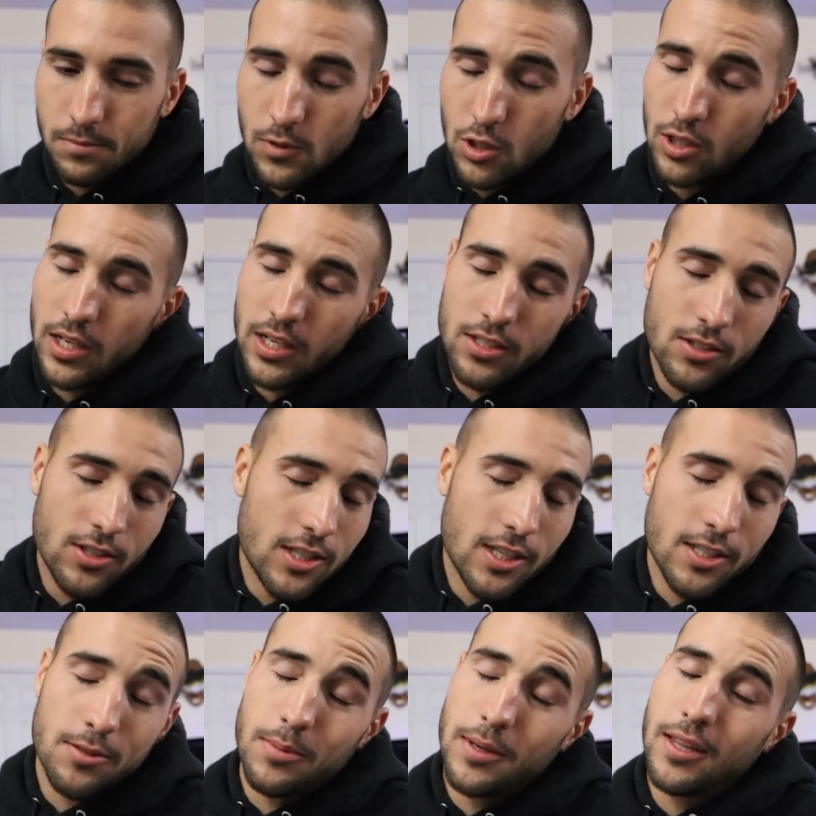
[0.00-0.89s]
You guys have
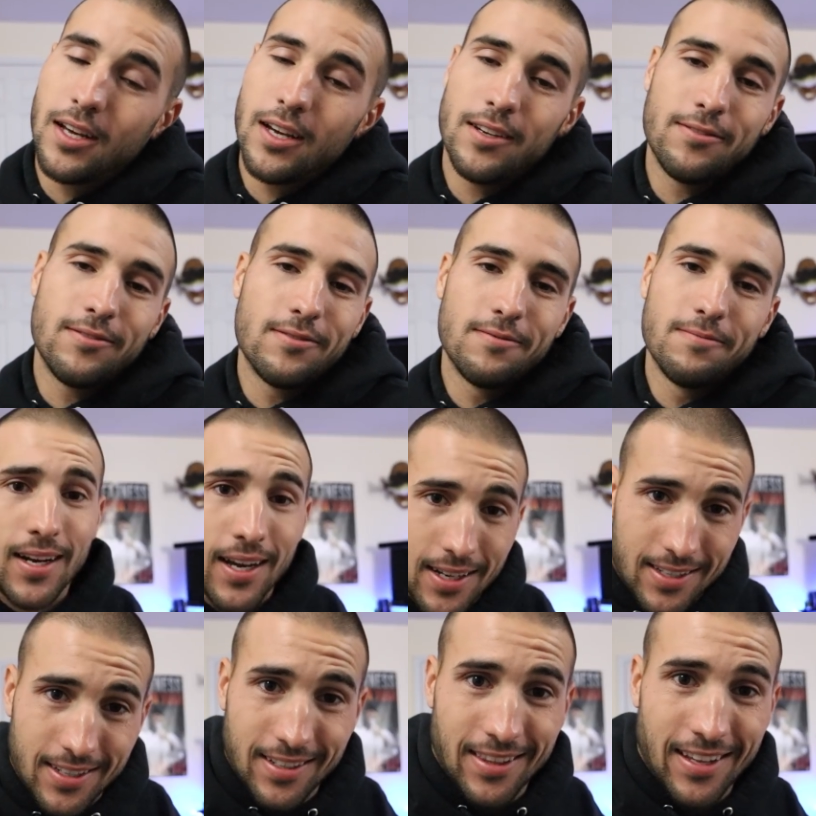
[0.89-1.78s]
changed my life.
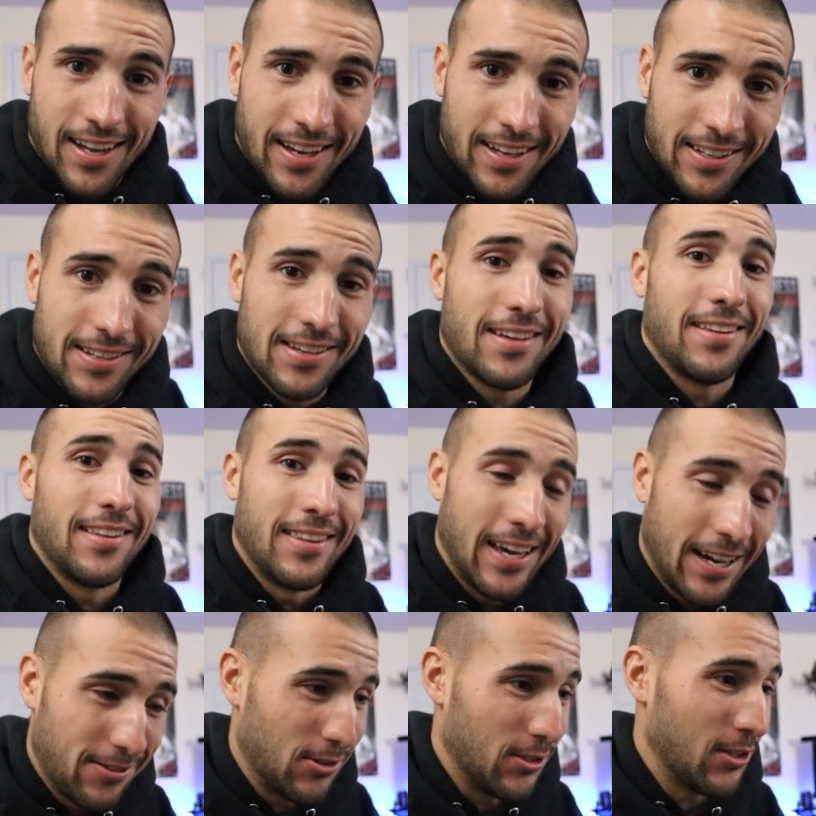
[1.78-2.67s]
Not gonna lie,
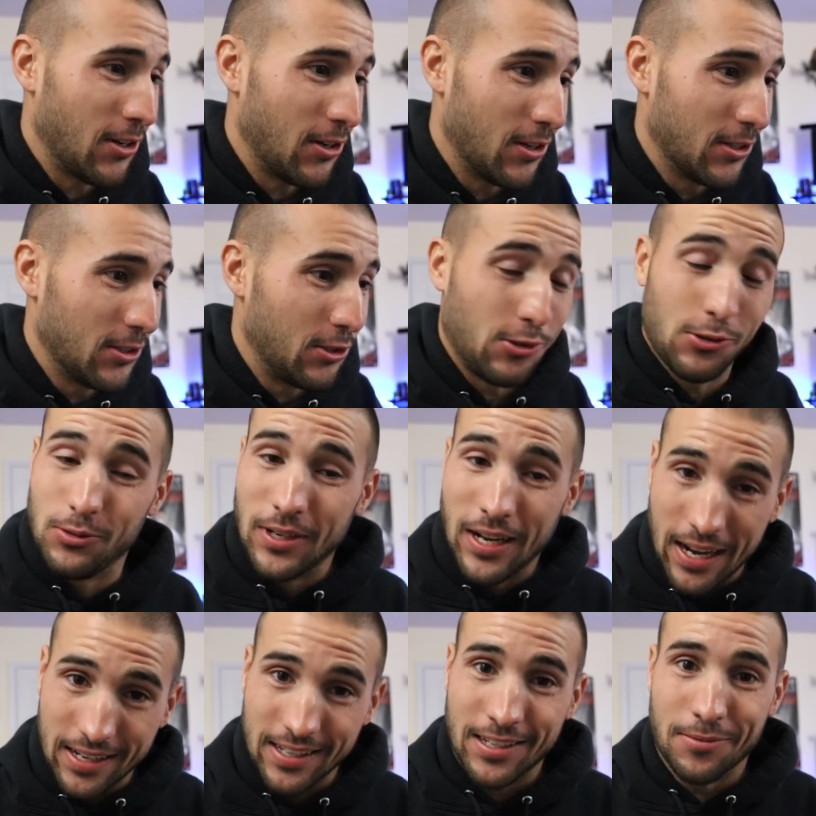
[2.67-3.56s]
that was hard to
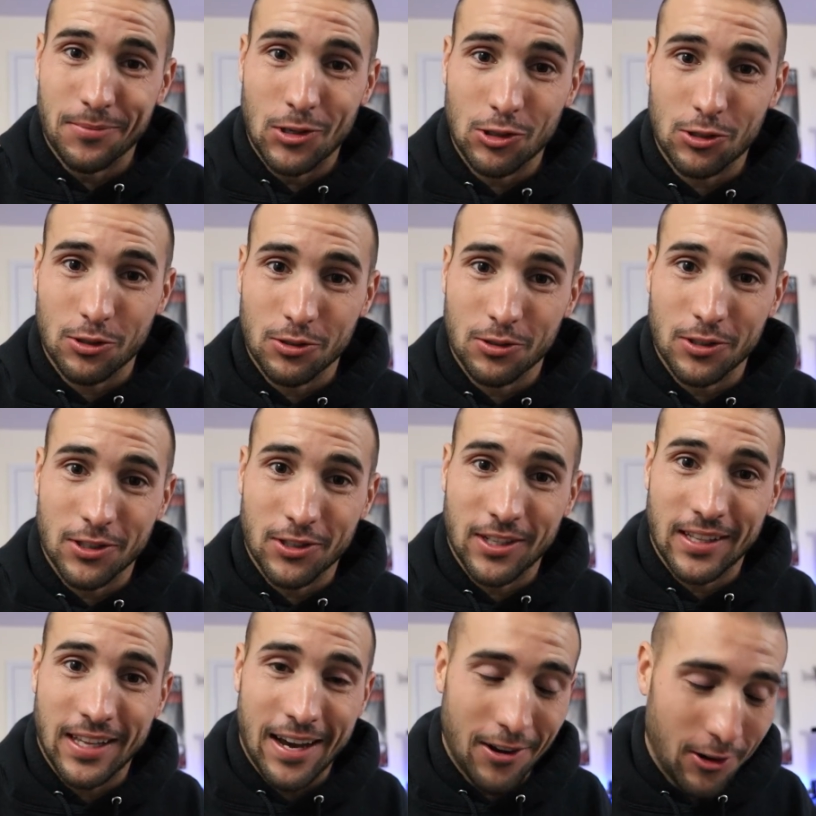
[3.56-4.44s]
not get emotional
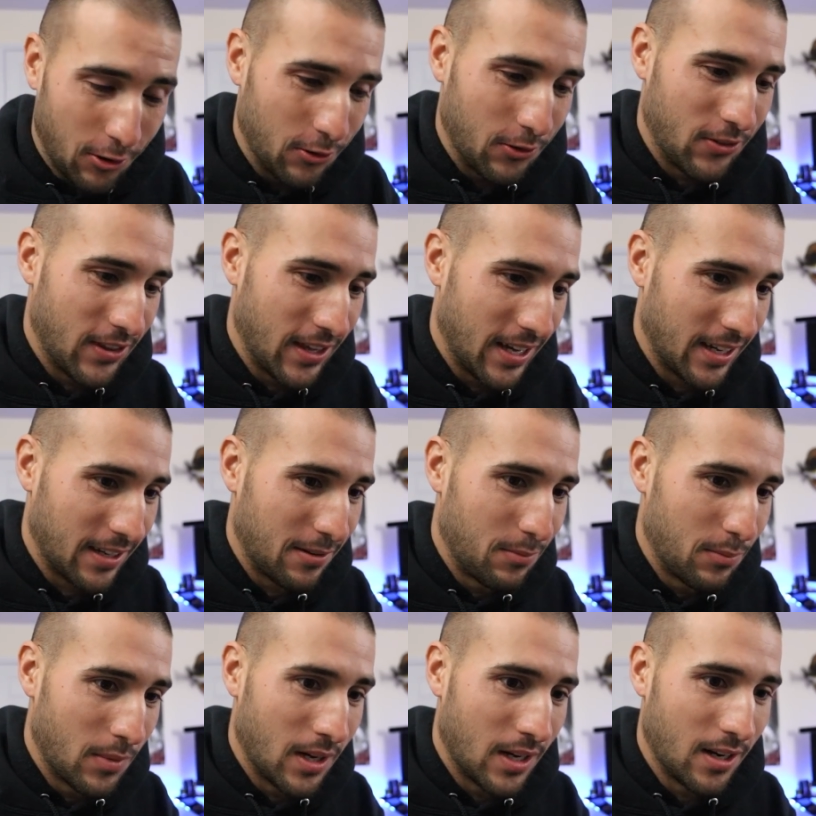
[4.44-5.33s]
during that whole thing,
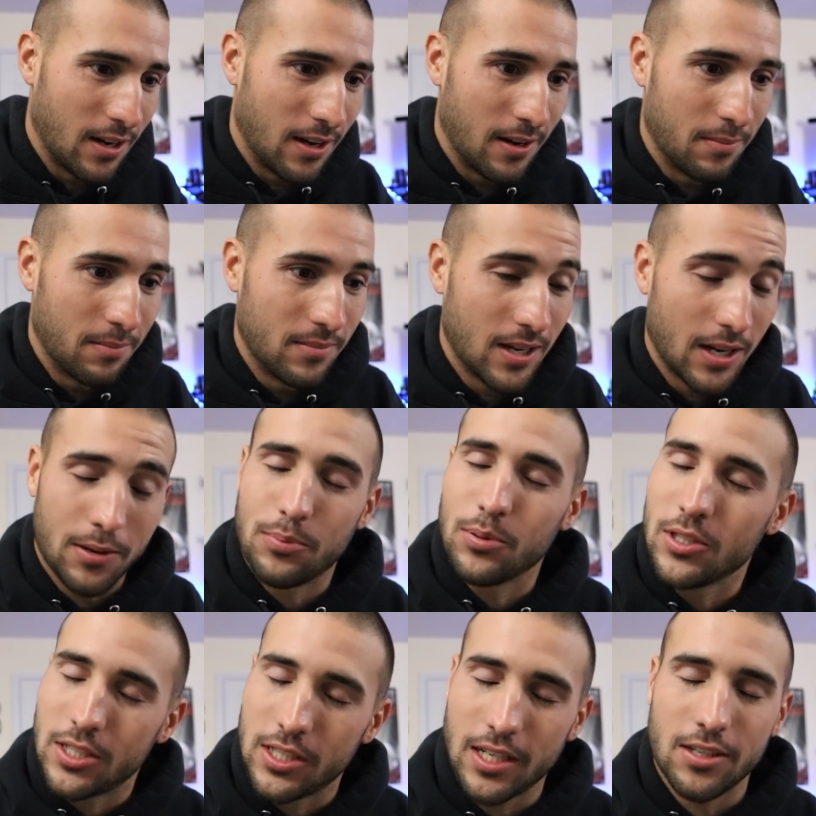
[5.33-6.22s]
but I
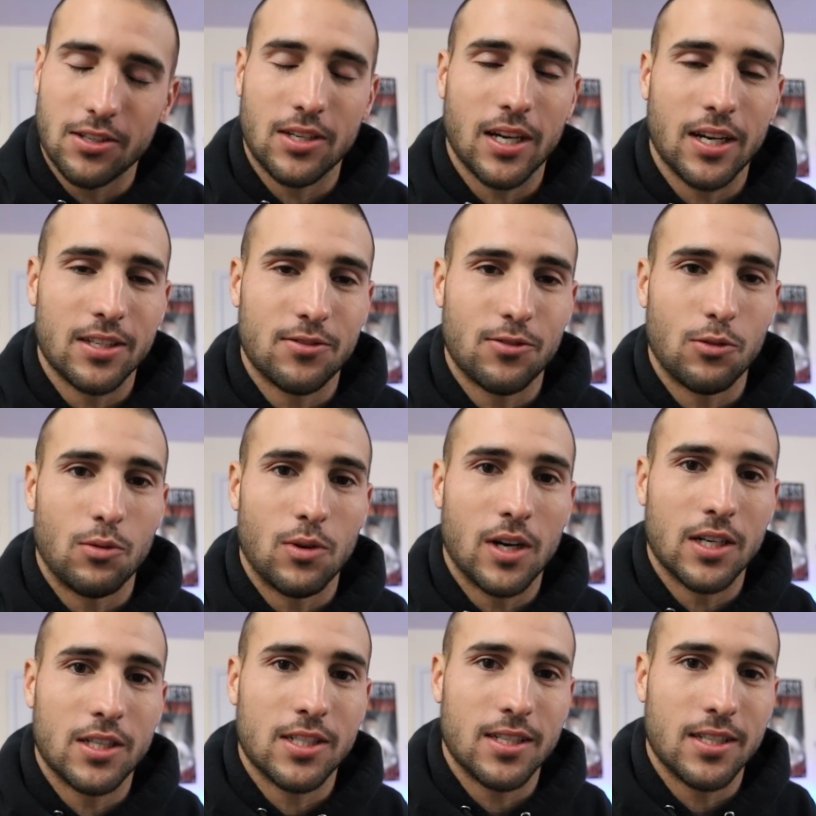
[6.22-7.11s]
appreciate you guys for
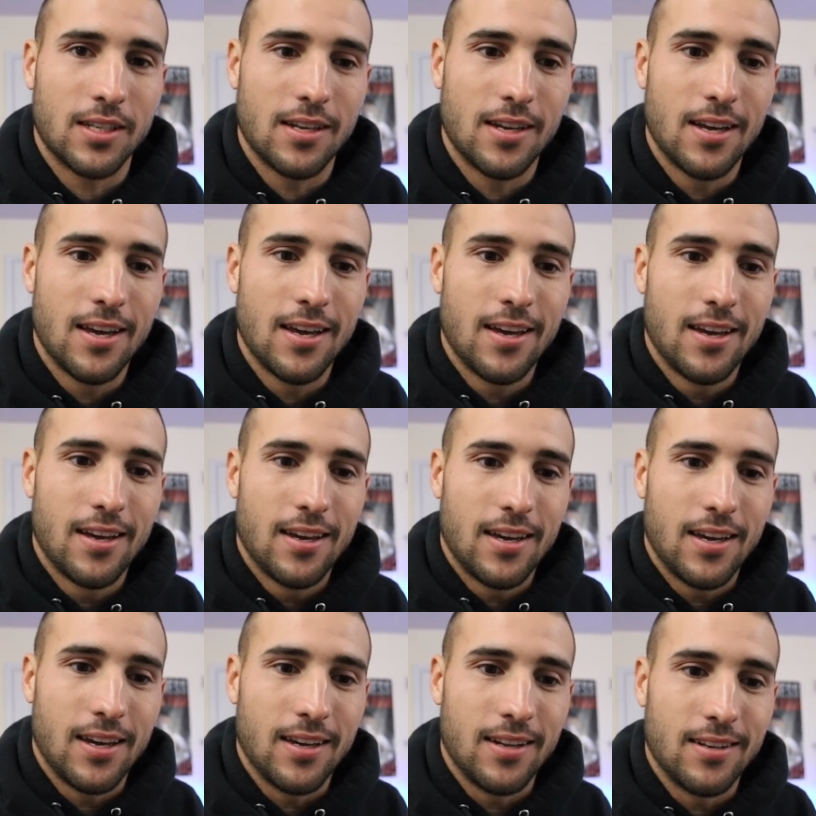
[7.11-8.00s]
watching,
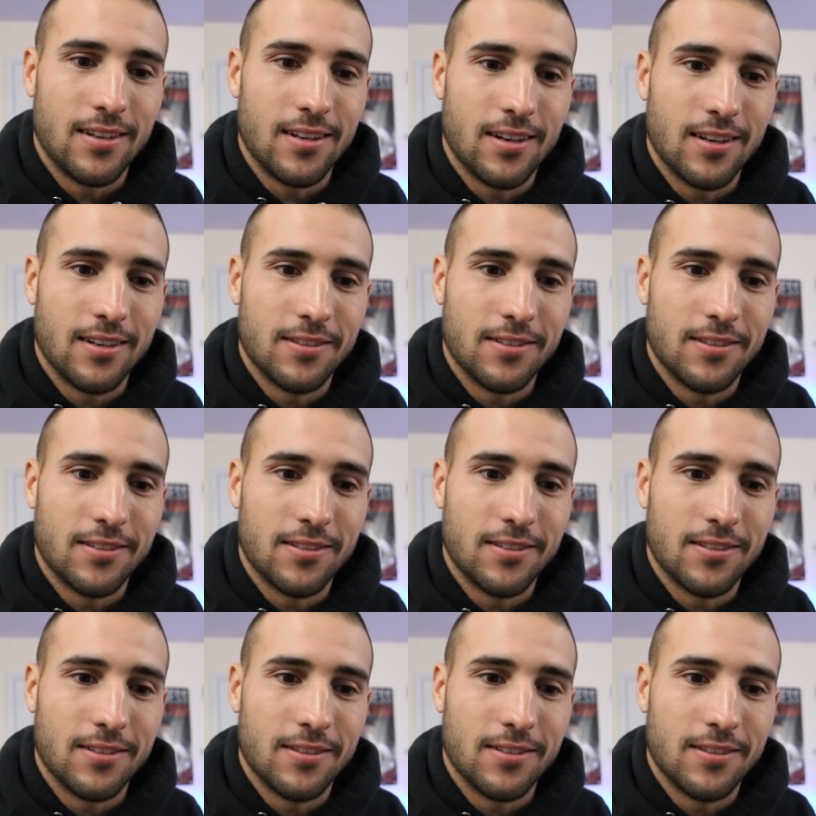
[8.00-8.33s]
and